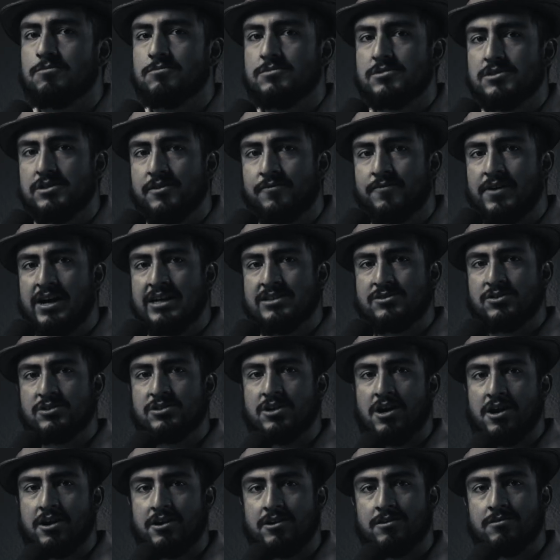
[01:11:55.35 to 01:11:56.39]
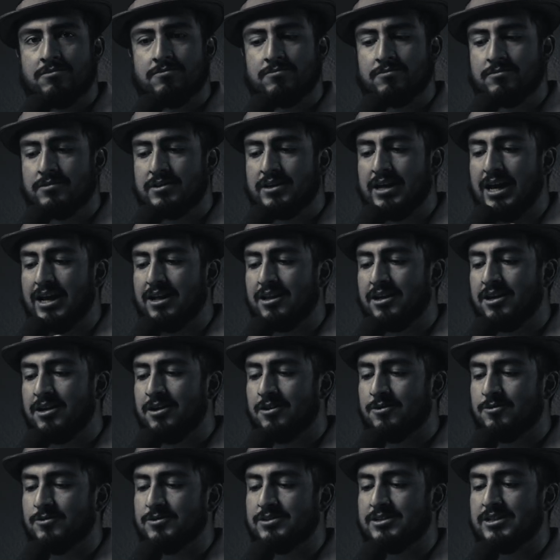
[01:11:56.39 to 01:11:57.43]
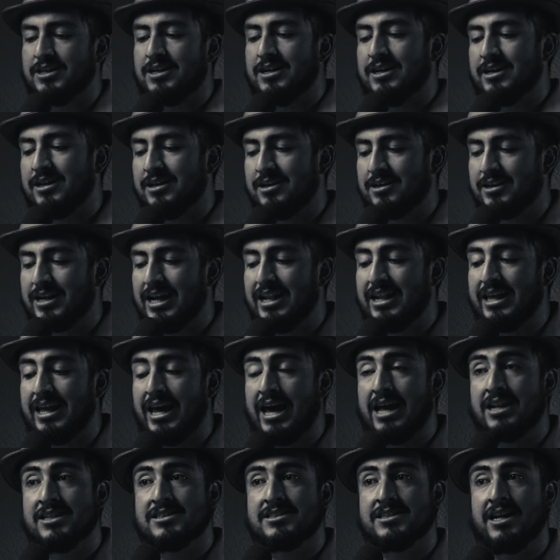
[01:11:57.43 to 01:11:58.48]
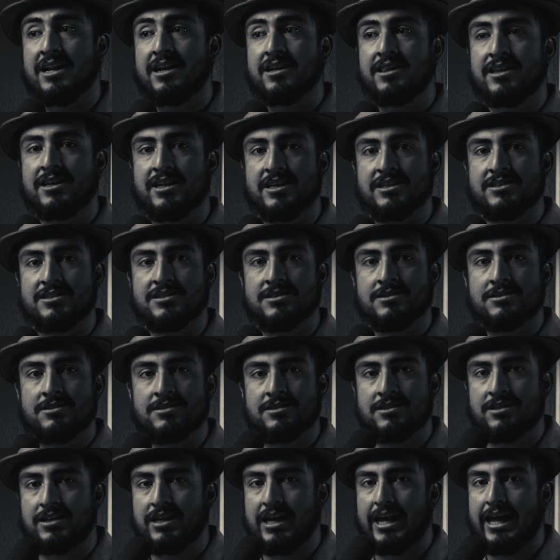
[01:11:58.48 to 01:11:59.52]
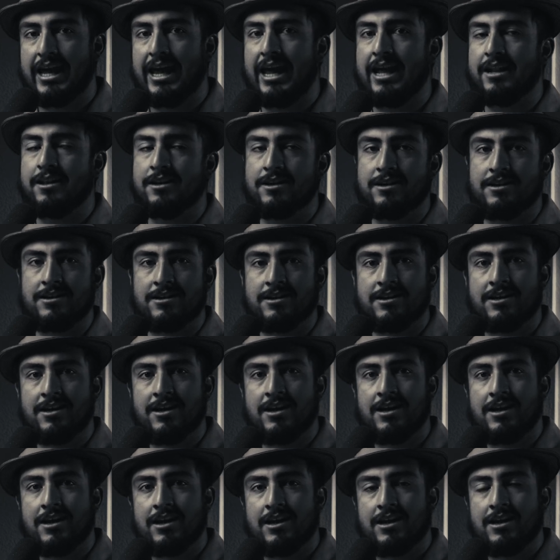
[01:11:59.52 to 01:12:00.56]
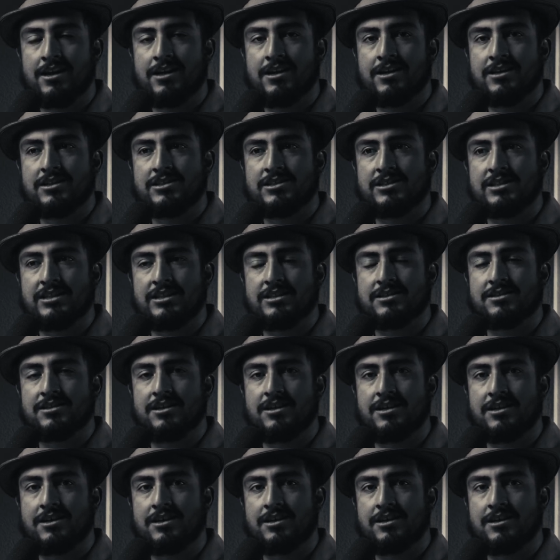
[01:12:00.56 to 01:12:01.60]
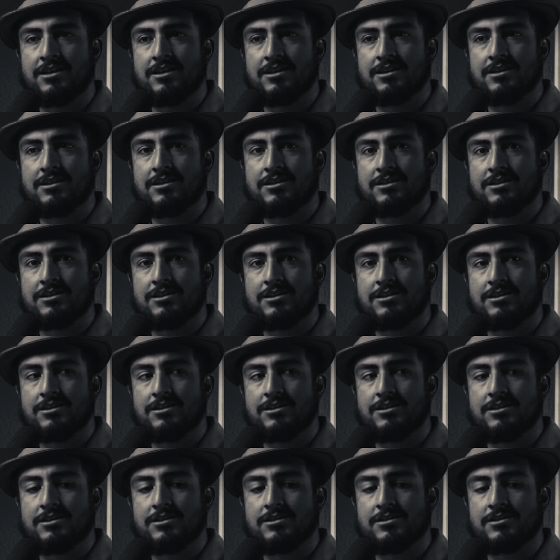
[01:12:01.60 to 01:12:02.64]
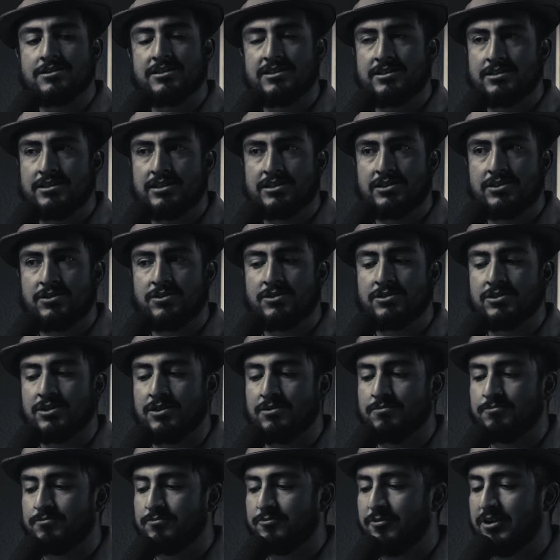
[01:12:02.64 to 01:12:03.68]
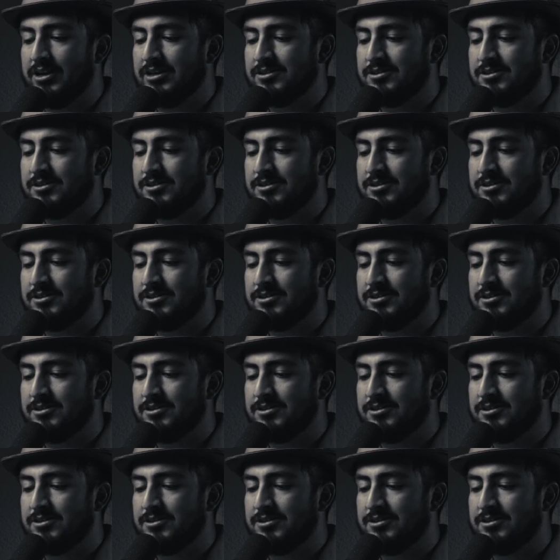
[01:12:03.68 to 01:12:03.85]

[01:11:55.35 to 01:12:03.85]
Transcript: She finds her daughter, Kelly, who's Kellyanne, standing in the kitchen, and she's 16 years old, right?